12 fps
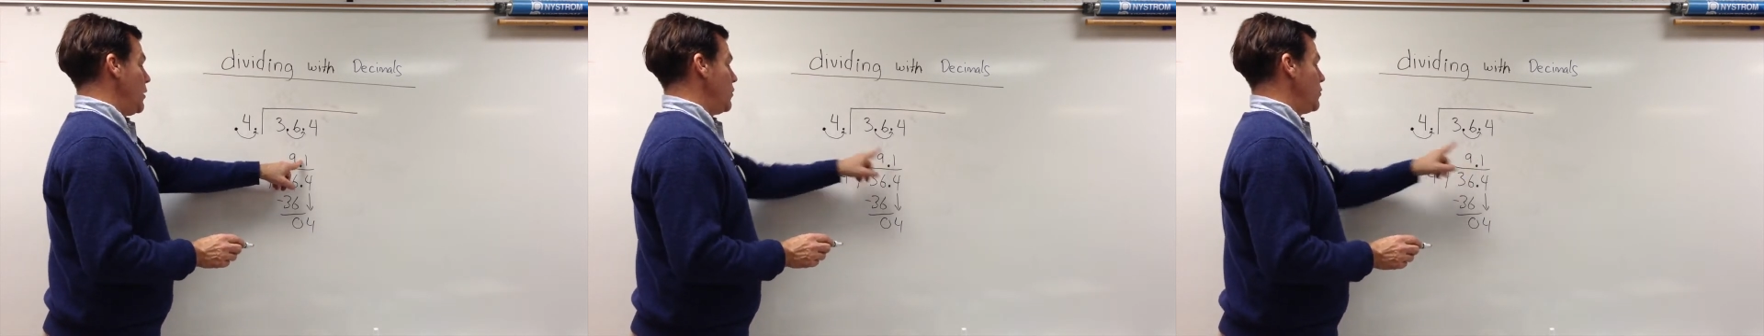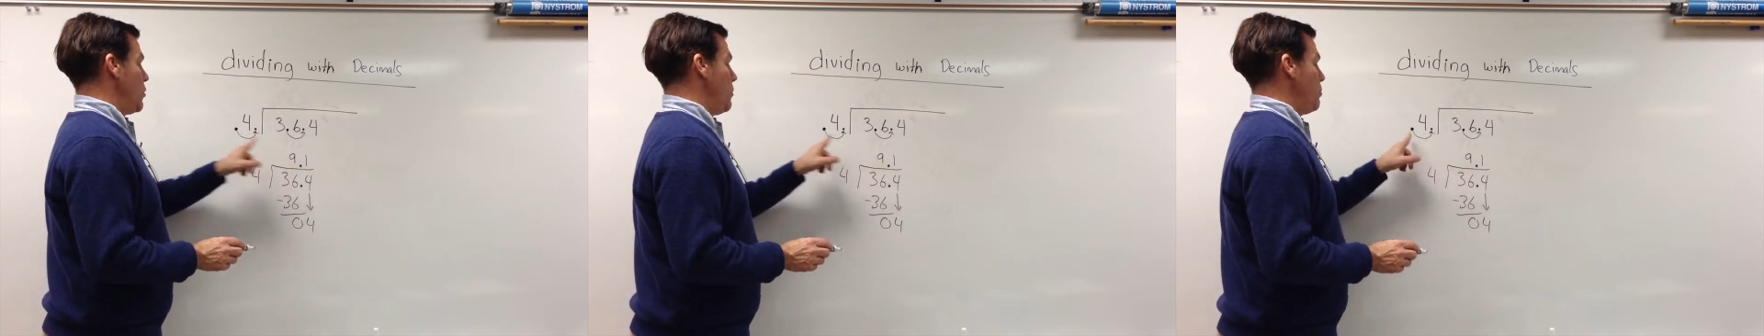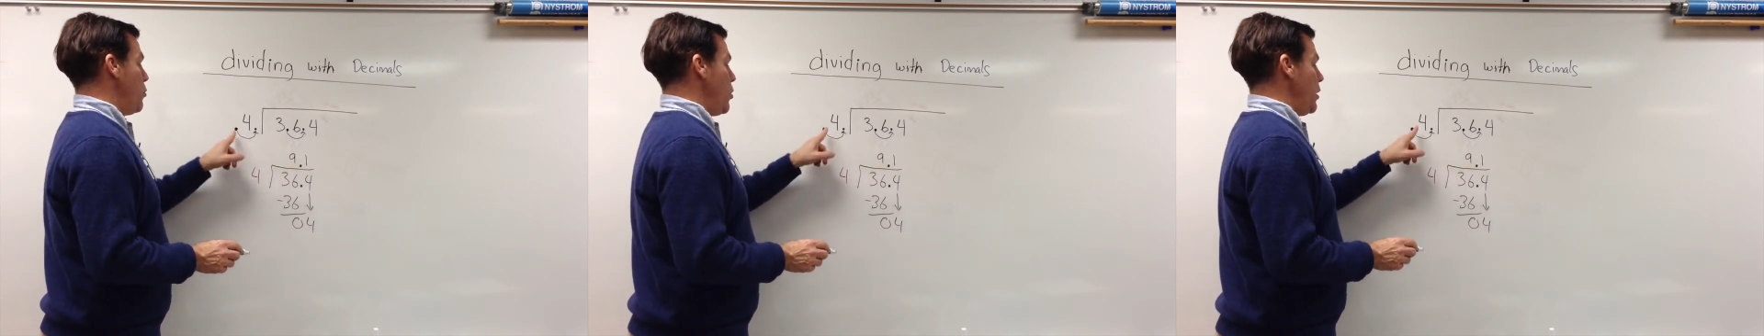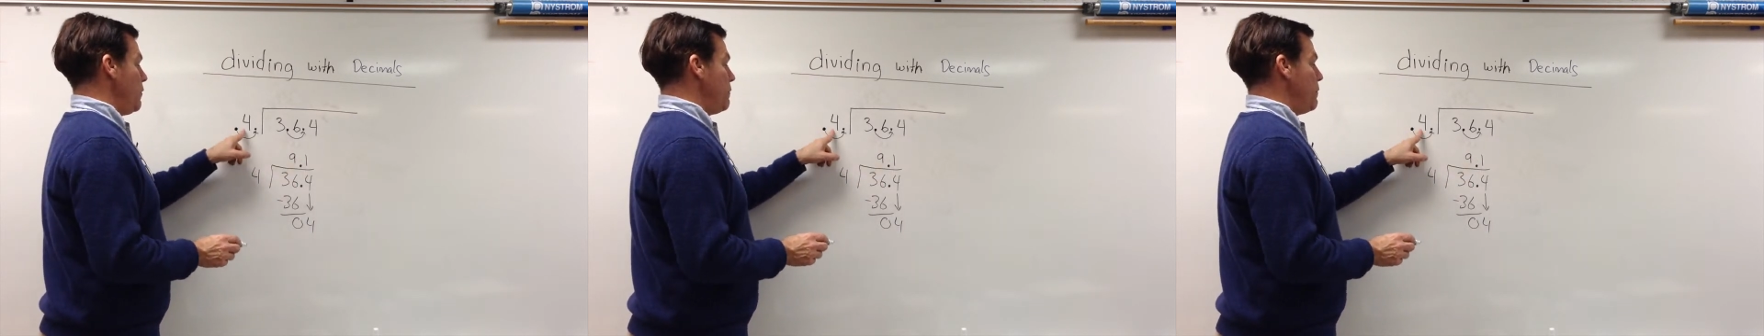So
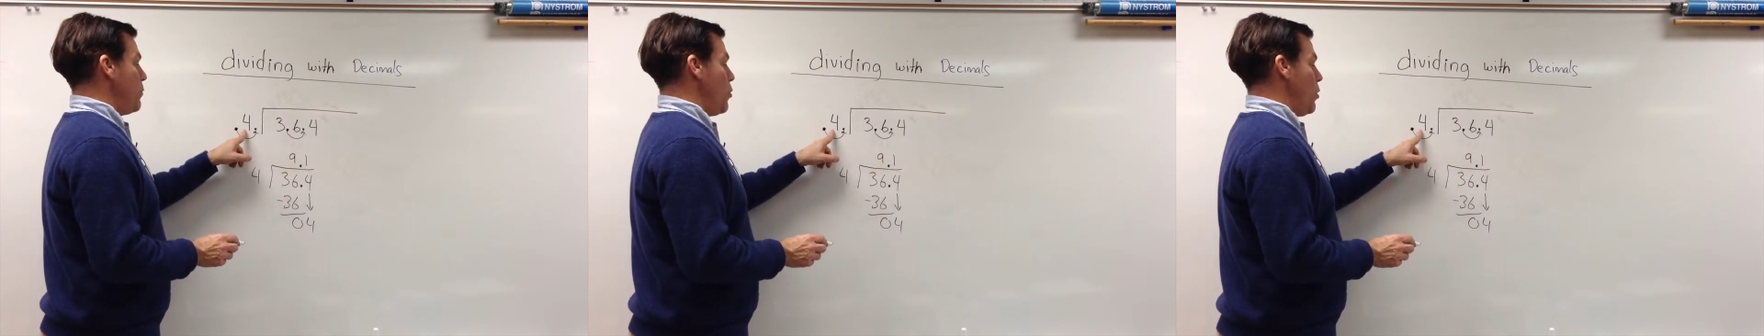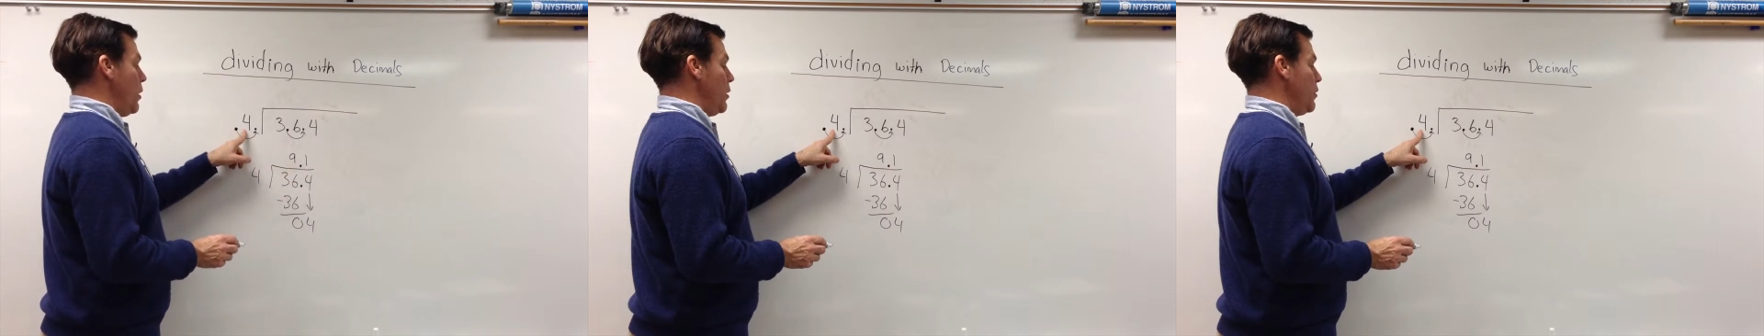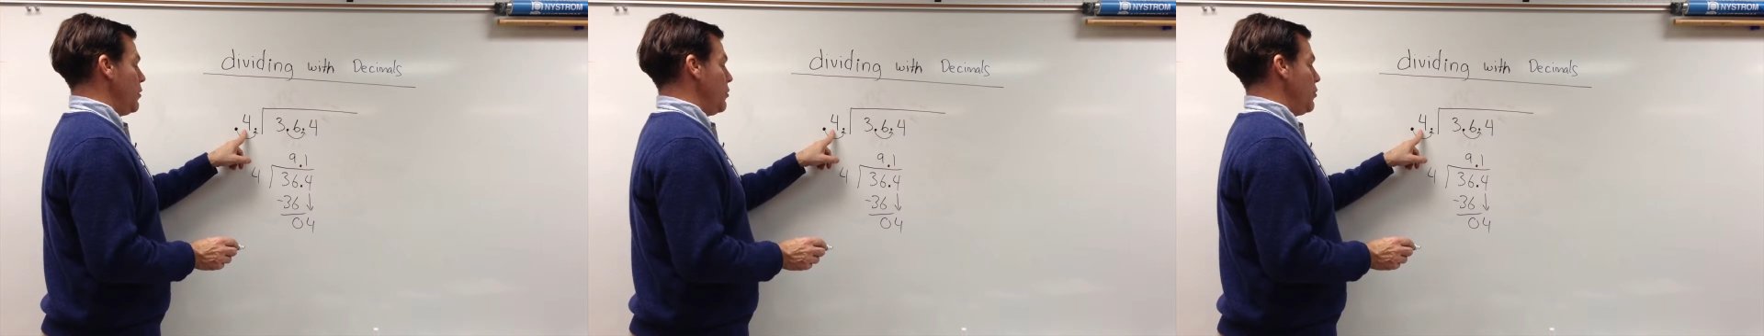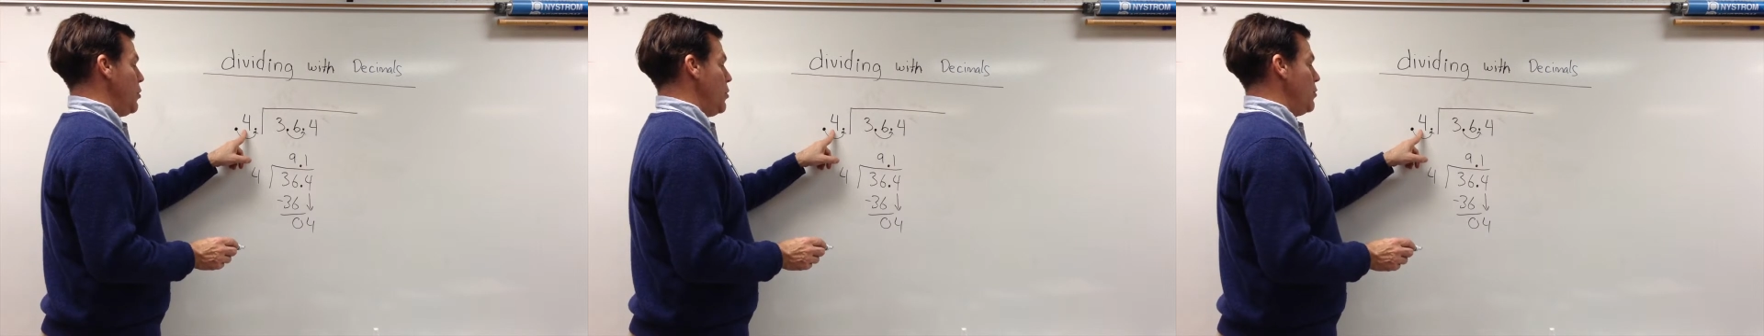0.4
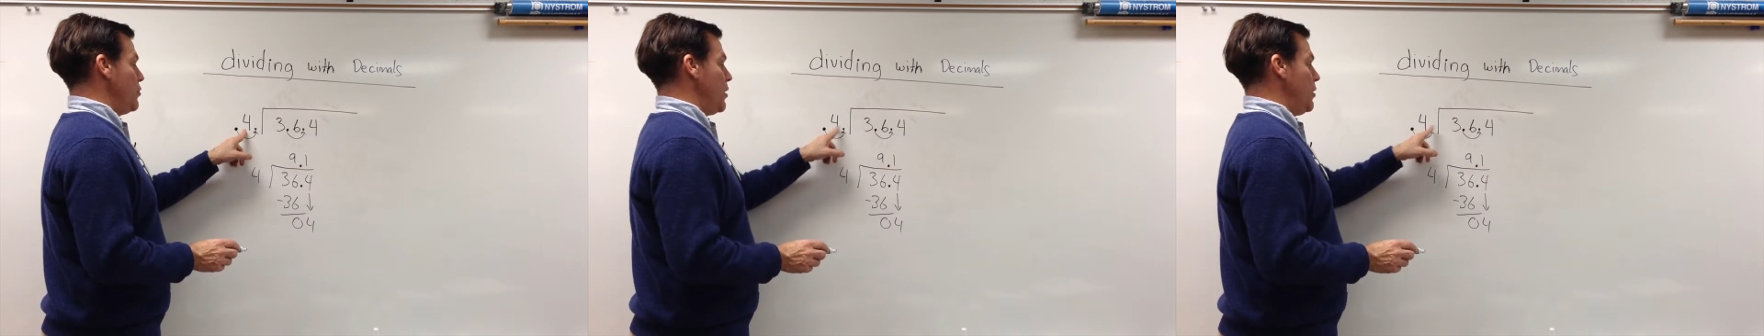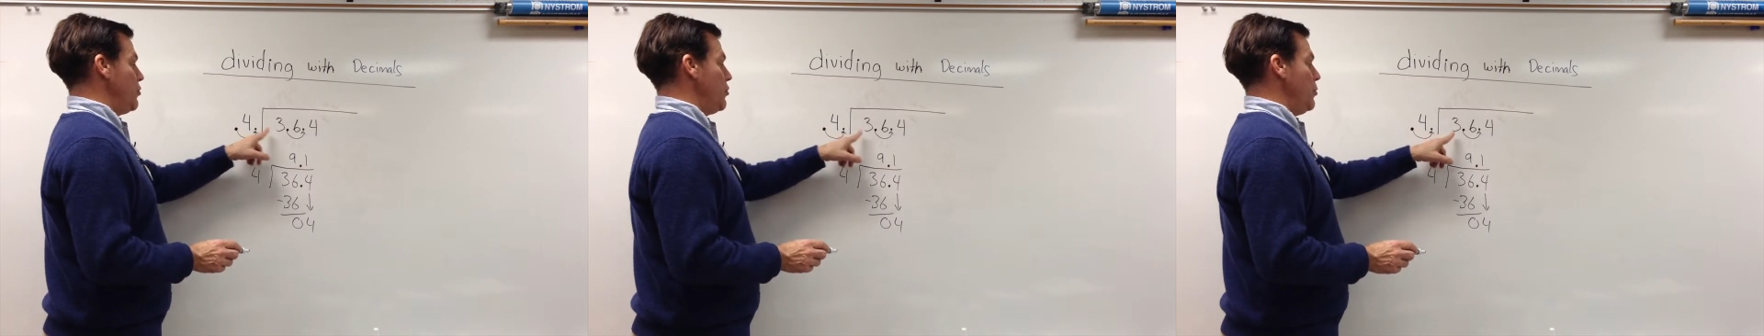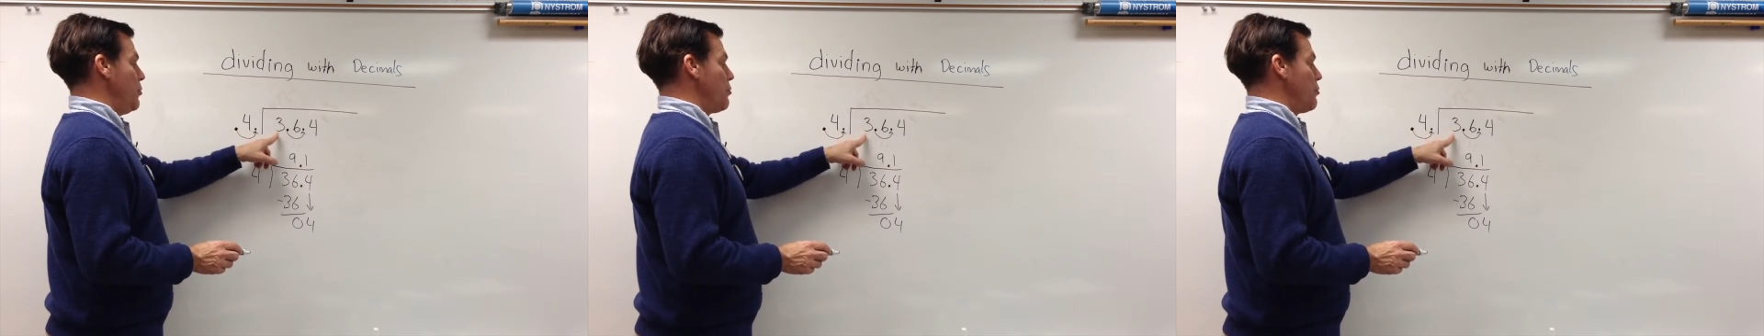goes into